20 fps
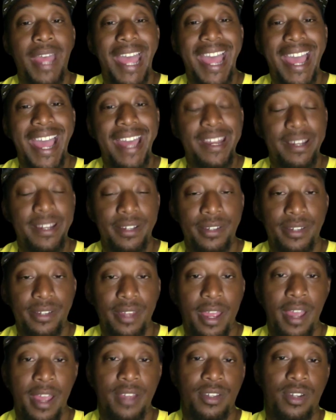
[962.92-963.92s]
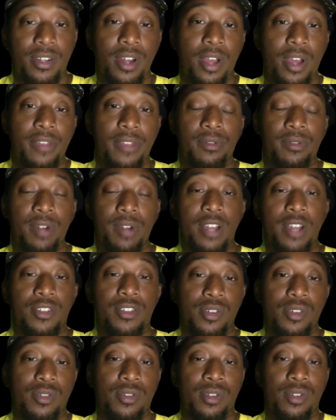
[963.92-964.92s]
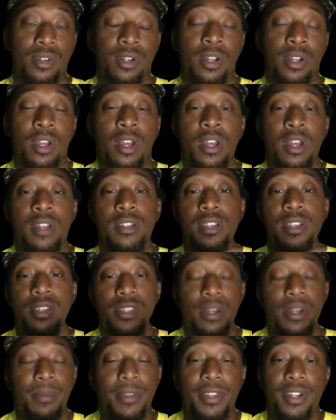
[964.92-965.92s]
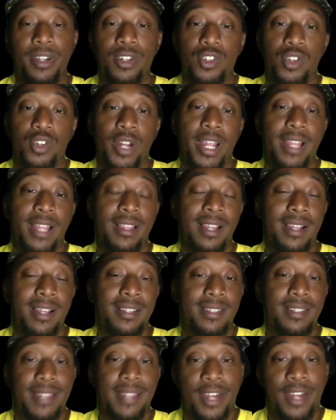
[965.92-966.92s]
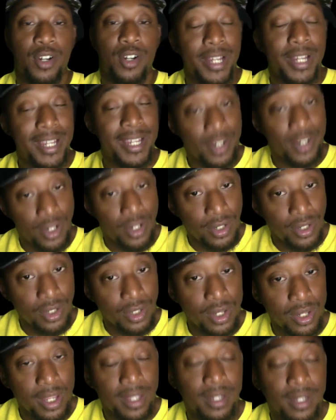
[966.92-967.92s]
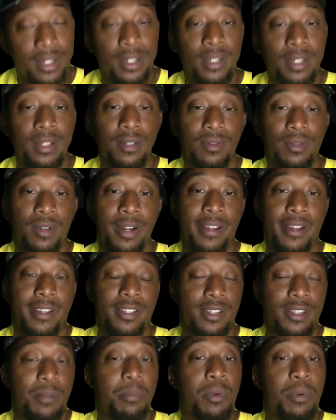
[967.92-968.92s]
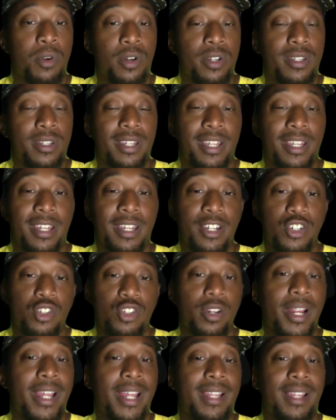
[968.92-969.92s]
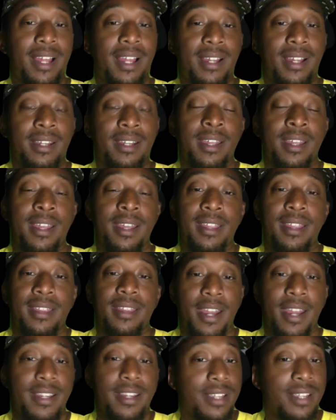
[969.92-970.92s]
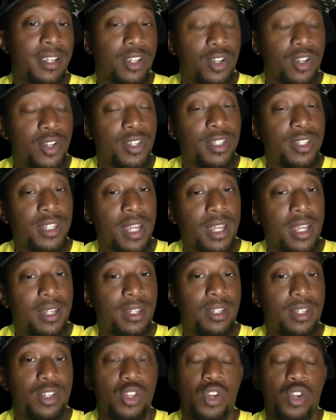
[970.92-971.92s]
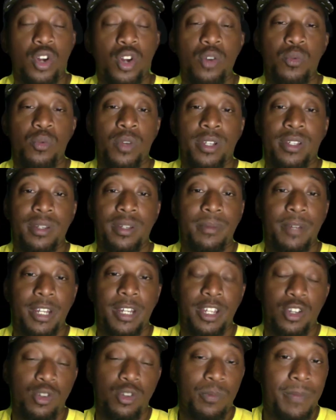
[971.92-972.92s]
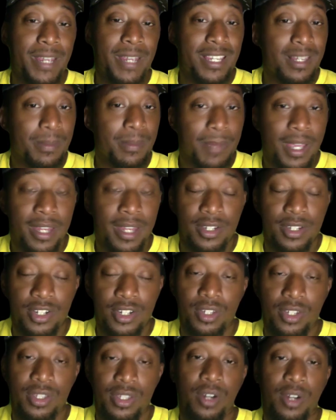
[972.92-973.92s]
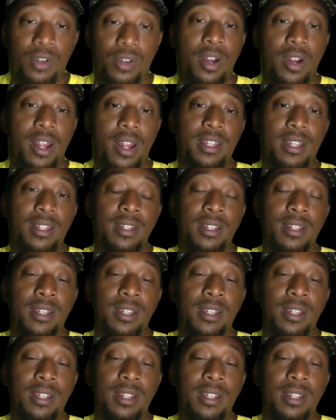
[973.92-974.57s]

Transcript: add us as an authorized user to some of their trade lines that are in good standing, right? It's important to get a trade line that is in good standing. You don't want somebody who mismanages their credit